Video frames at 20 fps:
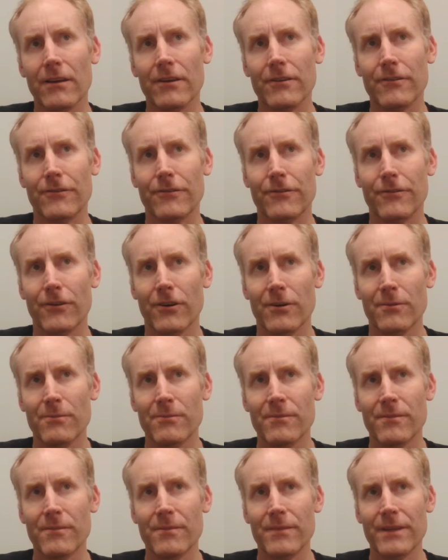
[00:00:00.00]
lot
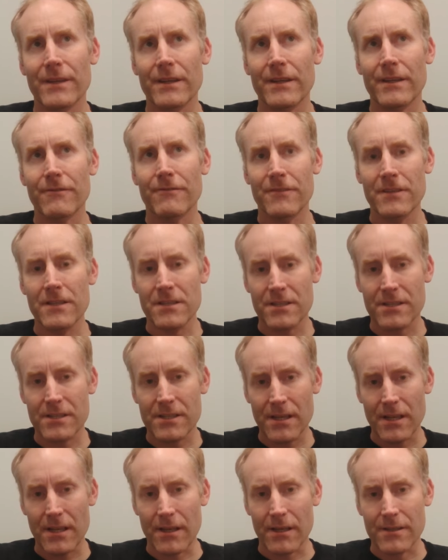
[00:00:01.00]
from the V
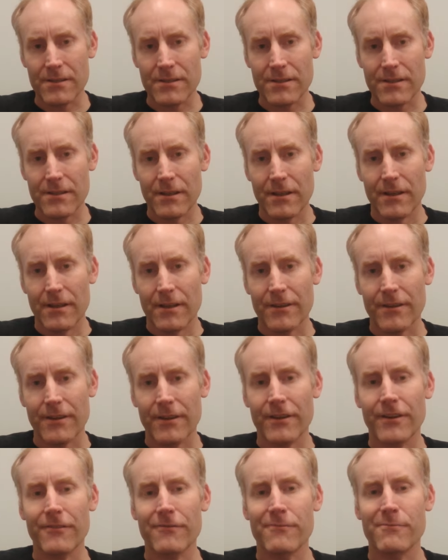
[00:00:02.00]
Cs
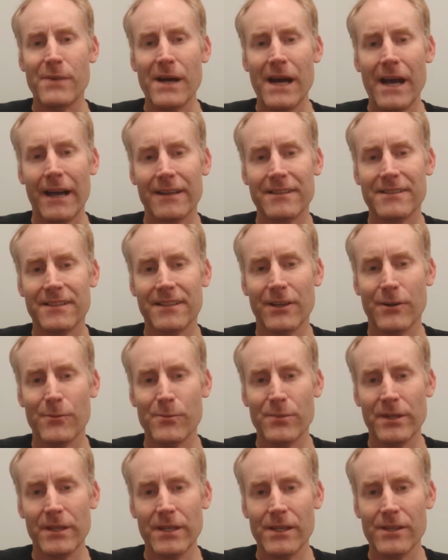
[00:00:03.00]
that have backed
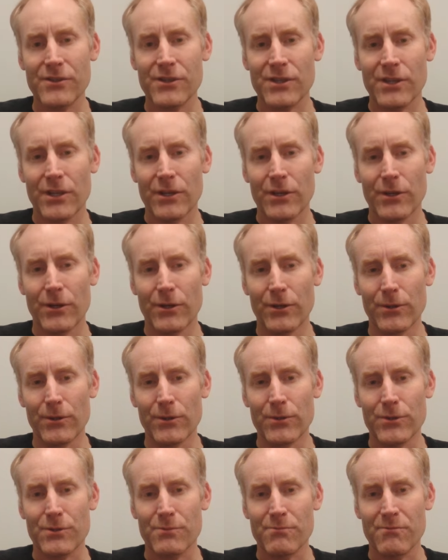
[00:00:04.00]
companies
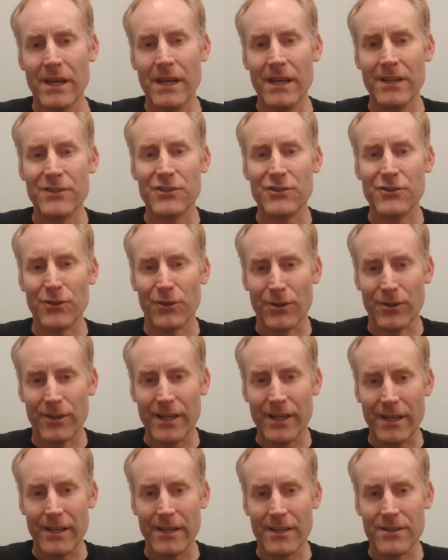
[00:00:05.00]
whose main
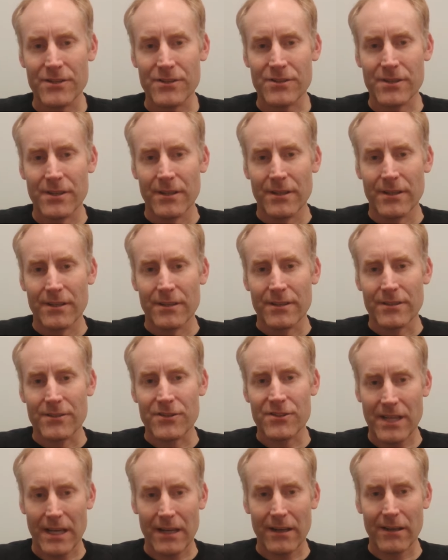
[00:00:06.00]
story is
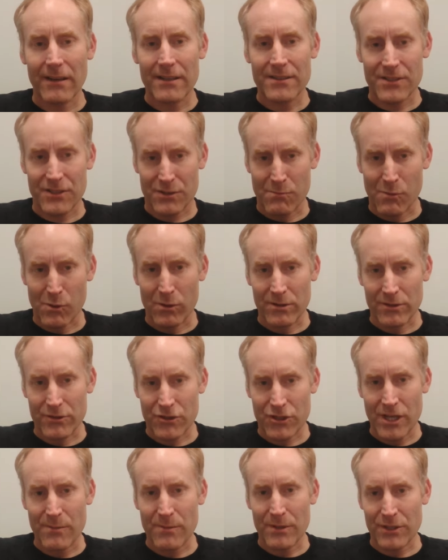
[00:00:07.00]
satellites are small
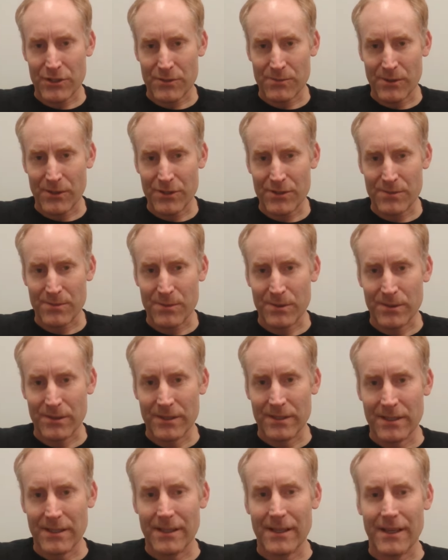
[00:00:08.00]
and cheap and disposable,
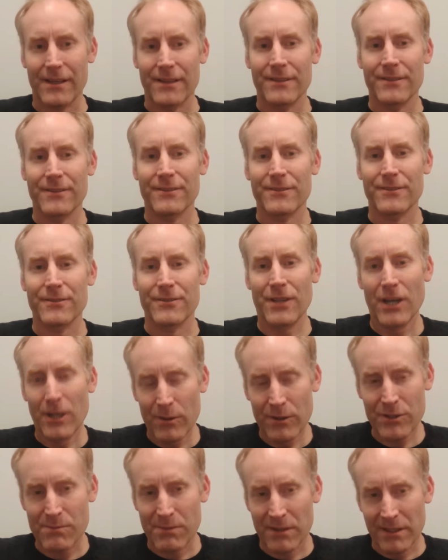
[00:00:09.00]
and
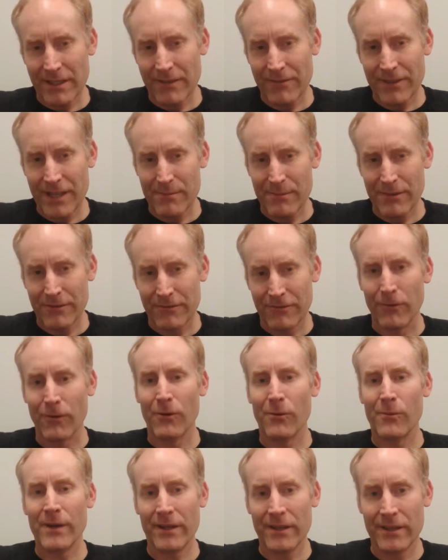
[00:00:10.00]
no one's believed that
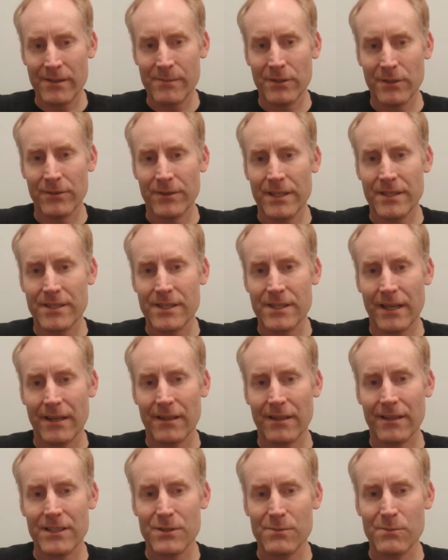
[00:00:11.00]
before. We're going to build these
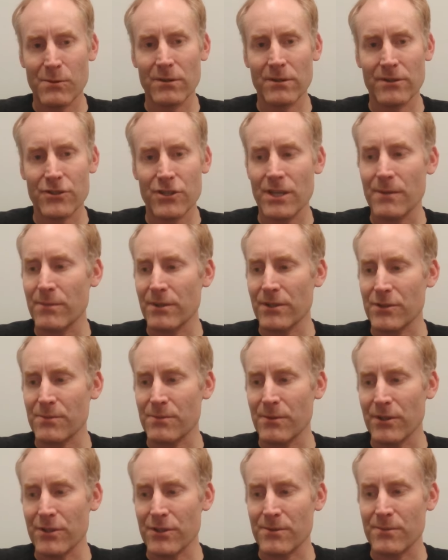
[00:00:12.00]
satellites small and cheap and
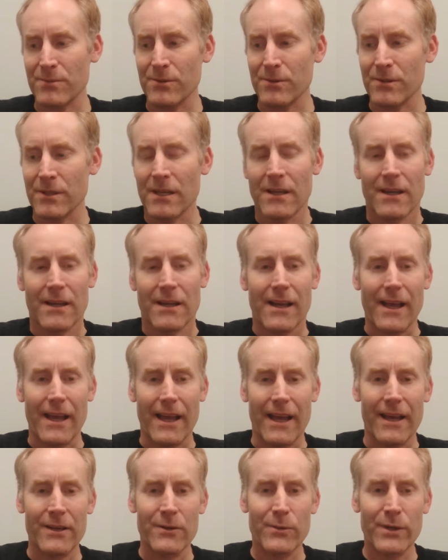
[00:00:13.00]
disposable,
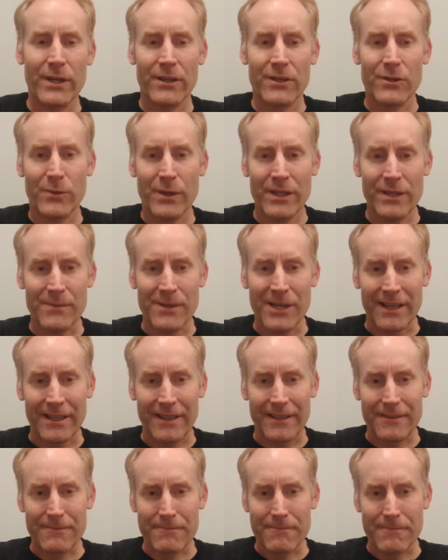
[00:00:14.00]
and we're going to win the
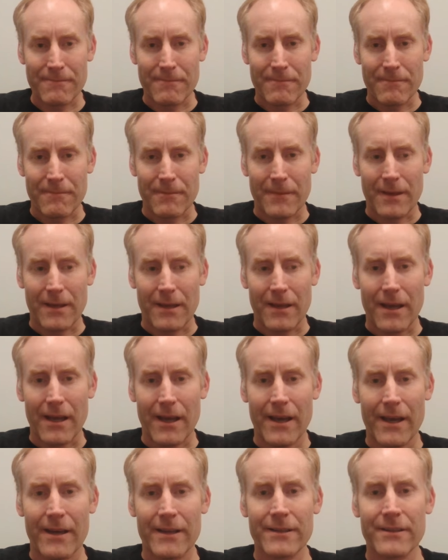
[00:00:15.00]
market.
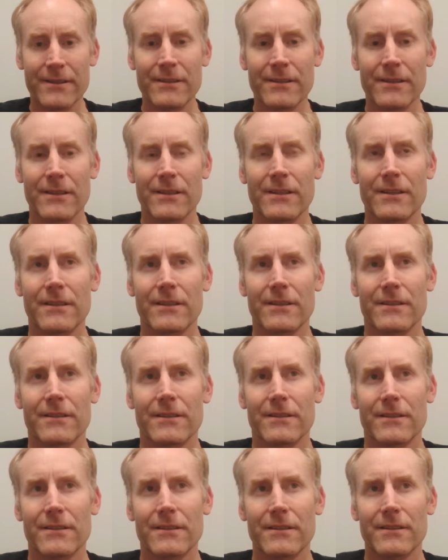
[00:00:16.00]
And
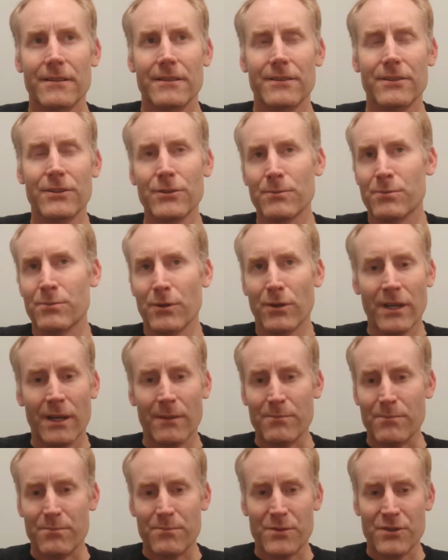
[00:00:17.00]
you brought
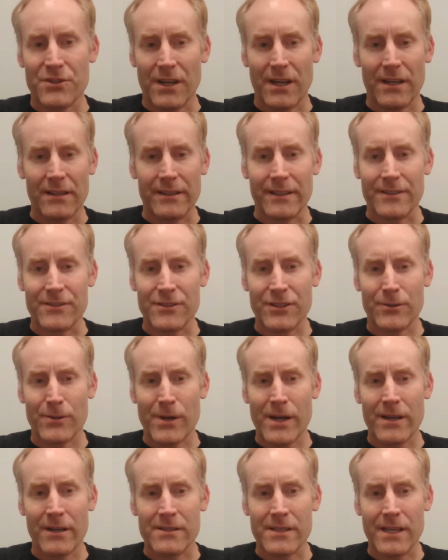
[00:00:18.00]
up Starlink. It's a
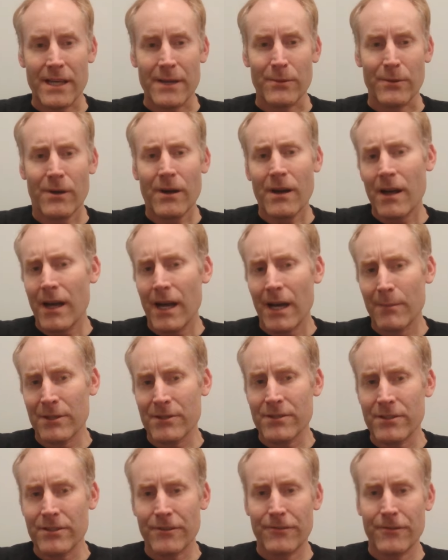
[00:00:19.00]
great example. How
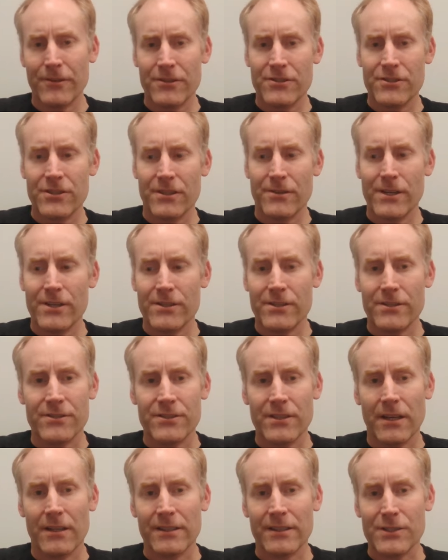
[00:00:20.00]
much did the first generation
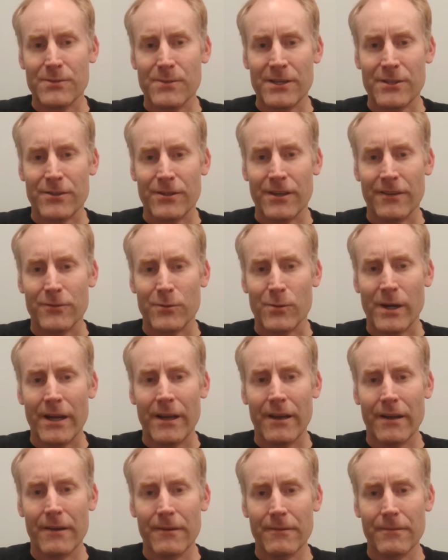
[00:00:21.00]
Starlink spacecraft
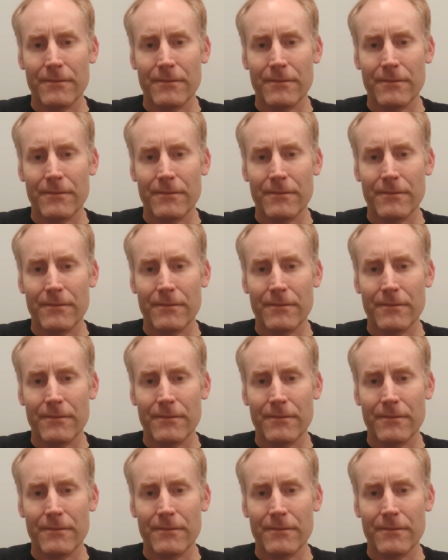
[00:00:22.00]
weigh?